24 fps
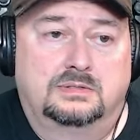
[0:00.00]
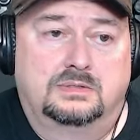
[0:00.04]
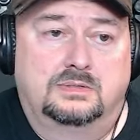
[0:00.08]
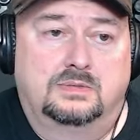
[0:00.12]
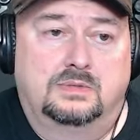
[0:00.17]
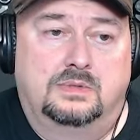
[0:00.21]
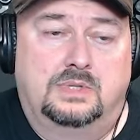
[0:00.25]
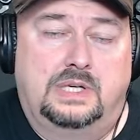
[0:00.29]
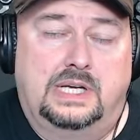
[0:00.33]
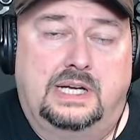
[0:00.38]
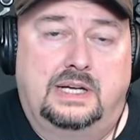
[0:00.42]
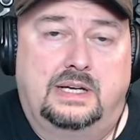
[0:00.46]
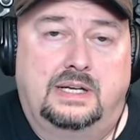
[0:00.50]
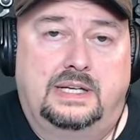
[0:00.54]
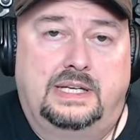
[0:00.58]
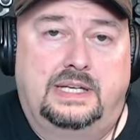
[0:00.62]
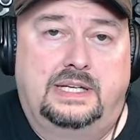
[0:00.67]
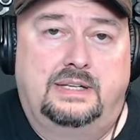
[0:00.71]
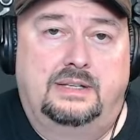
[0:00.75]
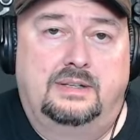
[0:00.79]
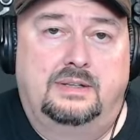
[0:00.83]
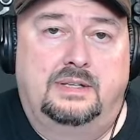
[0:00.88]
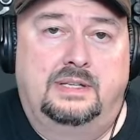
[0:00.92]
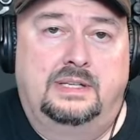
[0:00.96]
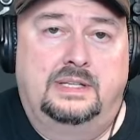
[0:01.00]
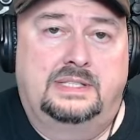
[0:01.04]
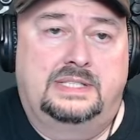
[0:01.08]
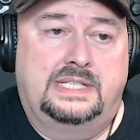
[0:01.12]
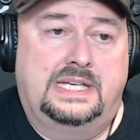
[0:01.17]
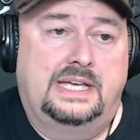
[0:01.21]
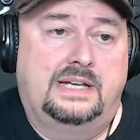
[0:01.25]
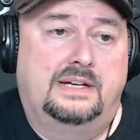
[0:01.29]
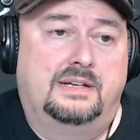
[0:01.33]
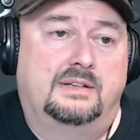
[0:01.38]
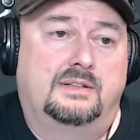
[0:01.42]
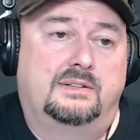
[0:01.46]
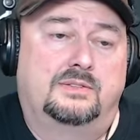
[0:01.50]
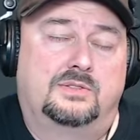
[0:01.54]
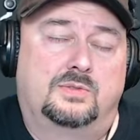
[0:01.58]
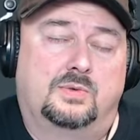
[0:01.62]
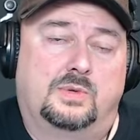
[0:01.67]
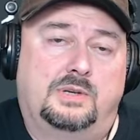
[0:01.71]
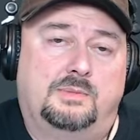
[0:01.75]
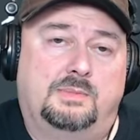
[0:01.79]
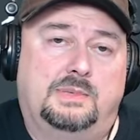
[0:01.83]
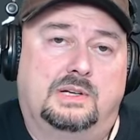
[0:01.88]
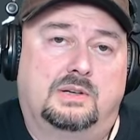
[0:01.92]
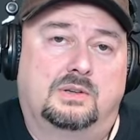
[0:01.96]
antenna,
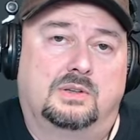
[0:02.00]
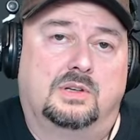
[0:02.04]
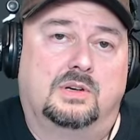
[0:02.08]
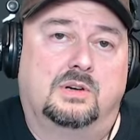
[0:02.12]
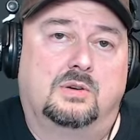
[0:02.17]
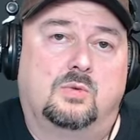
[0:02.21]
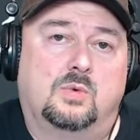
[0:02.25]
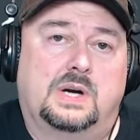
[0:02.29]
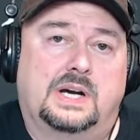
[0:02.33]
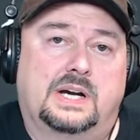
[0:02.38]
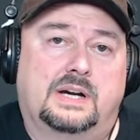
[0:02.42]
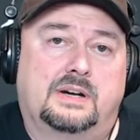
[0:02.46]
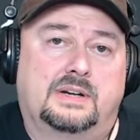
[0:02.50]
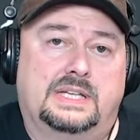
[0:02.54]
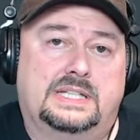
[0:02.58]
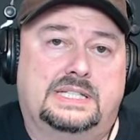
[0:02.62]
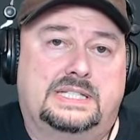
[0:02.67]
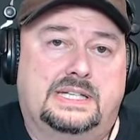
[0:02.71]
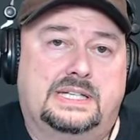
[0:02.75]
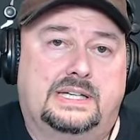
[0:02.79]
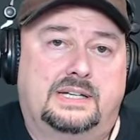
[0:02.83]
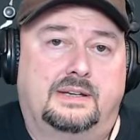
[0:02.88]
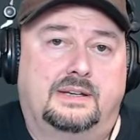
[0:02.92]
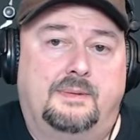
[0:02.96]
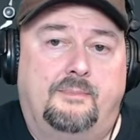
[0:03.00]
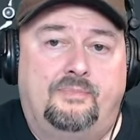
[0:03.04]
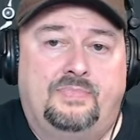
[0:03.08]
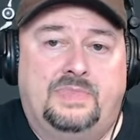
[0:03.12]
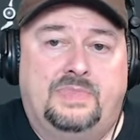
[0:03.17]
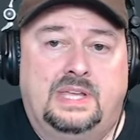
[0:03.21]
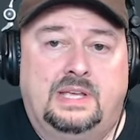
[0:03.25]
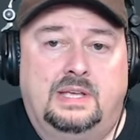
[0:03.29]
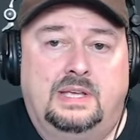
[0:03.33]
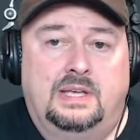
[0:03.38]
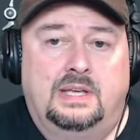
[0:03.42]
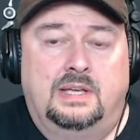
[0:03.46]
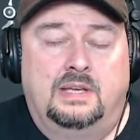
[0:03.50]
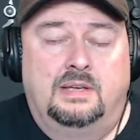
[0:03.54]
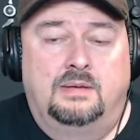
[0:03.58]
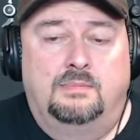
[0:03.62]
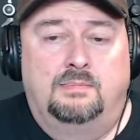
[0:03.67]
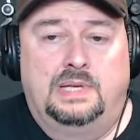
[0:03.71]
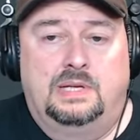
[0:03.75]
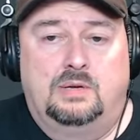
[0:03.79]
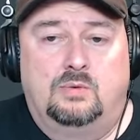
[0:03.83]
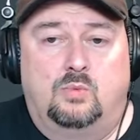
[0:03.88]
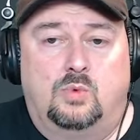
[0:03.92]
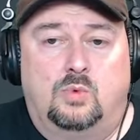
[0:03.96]
20-meter long wire antenna,
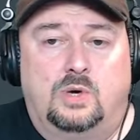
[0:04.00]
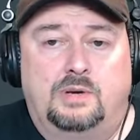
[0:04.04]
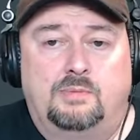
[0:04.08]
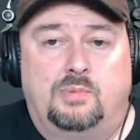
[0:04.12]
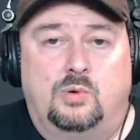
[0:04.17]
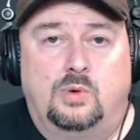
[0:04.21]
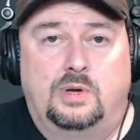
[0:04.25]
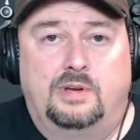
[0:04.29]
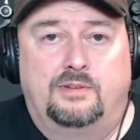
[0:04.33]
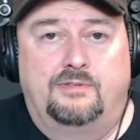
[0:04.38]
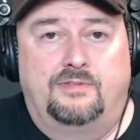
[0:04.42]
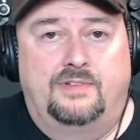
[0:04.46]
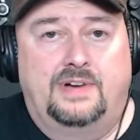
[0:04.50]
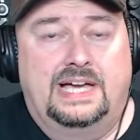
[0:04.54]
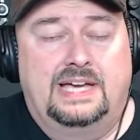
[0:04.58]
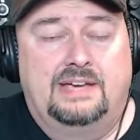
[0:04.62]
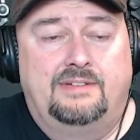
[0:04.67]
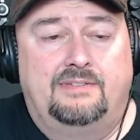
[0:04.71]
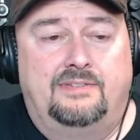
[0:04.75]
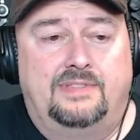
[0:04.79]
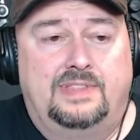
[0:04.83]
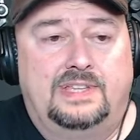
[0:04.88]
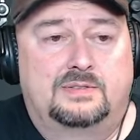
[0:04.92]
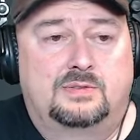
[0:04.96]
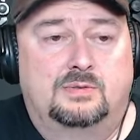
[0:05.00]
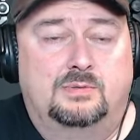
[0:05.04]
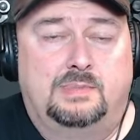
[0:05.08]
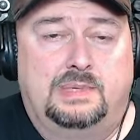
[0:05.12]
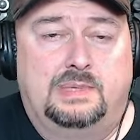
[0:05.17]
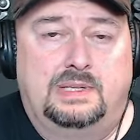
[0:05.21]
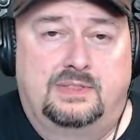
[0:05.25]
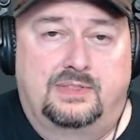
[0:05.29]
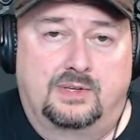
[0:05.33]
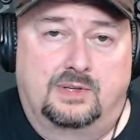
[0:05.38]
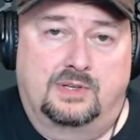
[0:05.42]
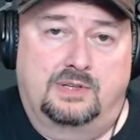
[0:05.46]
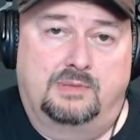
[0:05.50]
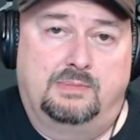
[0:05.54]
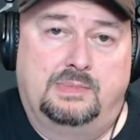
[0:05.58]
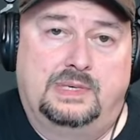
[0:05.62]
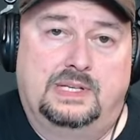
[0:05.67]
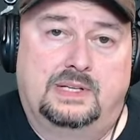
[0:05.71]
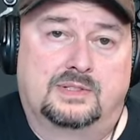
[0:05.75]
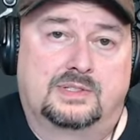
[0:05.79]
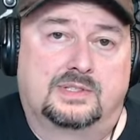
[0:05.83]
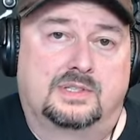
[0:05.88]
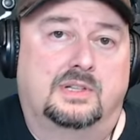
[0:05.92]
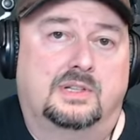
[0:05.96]
being 1.5, this would be 30
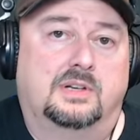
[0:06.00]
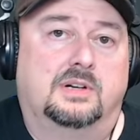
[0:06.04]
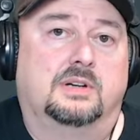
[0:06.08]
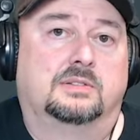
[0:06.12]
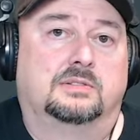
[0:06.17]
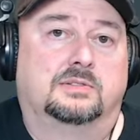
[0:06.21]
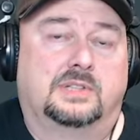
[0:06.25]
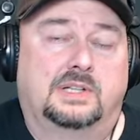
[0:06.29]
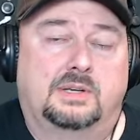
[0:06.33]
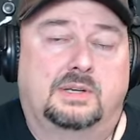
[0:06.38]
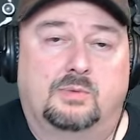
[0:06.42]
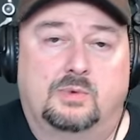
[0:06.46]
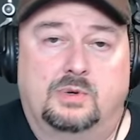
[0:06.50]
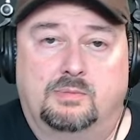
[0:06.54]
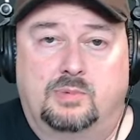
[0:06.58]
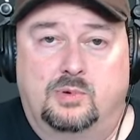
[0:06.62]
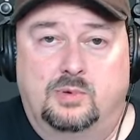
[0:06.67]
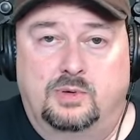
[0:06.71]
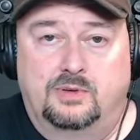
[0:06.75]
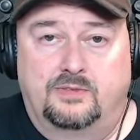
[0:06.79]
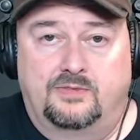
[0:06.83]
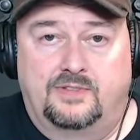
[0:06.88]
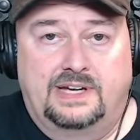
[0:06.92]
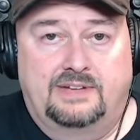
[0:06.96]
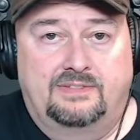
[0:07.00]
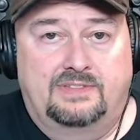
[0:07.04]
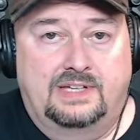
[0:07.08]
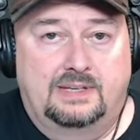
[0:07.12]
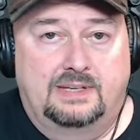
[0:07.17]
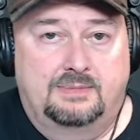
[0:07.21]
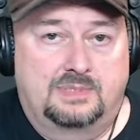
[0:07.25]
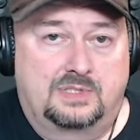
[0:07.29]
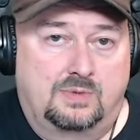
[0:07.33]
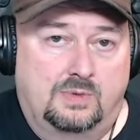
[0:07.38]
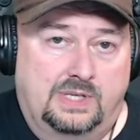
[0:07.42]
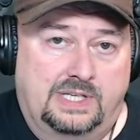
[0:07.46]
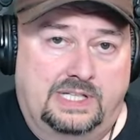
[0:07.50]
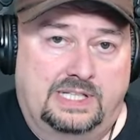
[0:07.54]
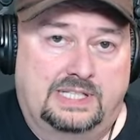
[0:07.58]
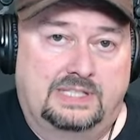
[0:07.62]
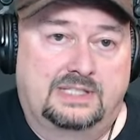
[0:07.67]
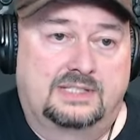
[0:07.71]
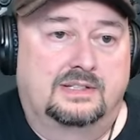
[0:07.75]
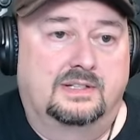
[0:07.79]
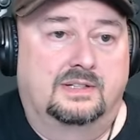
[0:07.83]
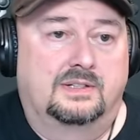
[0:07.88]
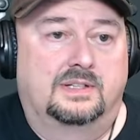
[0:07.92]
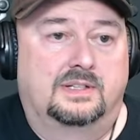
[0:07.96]
meters long, right? 1.5 times 20 is
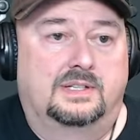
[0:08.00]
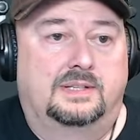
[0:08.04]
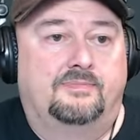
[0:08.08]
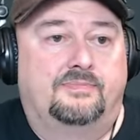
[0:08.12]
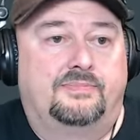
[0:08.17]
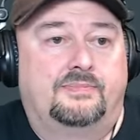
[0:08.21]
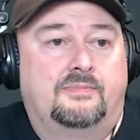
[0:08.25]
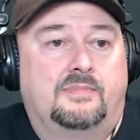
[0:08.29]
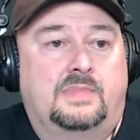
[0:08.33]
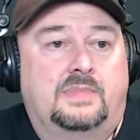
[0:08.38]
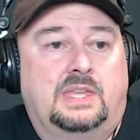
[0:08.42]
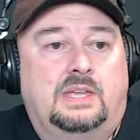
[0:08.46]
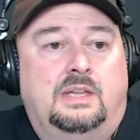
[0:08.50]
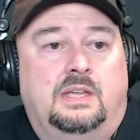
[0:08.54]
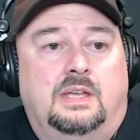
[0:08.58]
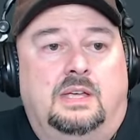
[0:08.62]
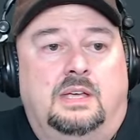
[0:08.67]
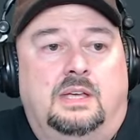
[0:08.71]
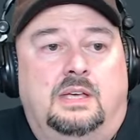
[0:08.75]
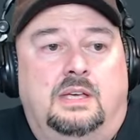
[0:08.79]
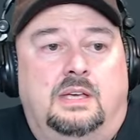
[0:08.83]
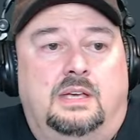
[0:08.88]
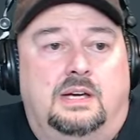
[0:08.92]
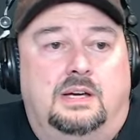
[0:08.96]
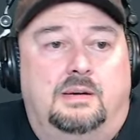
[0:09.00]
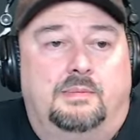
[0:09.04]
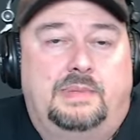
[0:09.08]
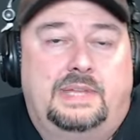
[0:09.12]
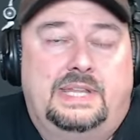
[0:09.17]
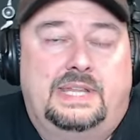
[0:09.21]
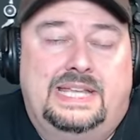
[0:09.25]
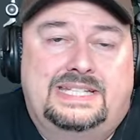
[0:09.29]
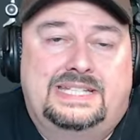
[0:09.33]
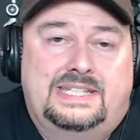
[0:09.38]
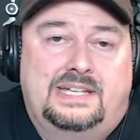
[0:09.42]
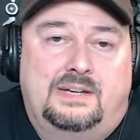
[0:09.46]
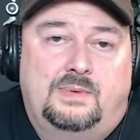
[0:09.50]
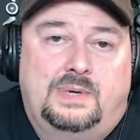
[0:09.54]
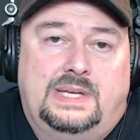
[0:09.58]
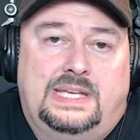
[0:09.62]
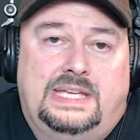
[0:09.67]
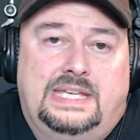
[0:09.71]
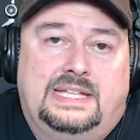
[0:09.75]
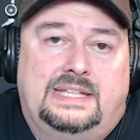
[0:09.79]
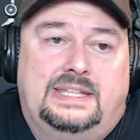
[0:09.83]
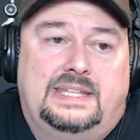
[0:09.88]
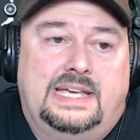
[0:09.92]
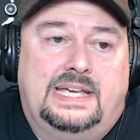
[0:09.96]
30. And that's how we
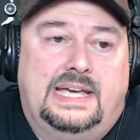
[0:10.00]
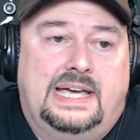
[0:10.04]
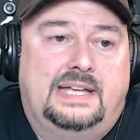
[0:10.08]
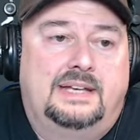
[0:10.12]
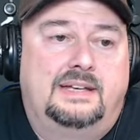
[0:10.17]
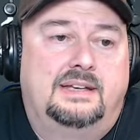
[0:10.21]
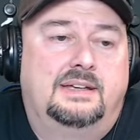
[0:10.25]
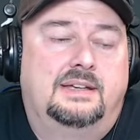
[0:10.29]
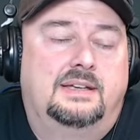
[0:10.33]
get that.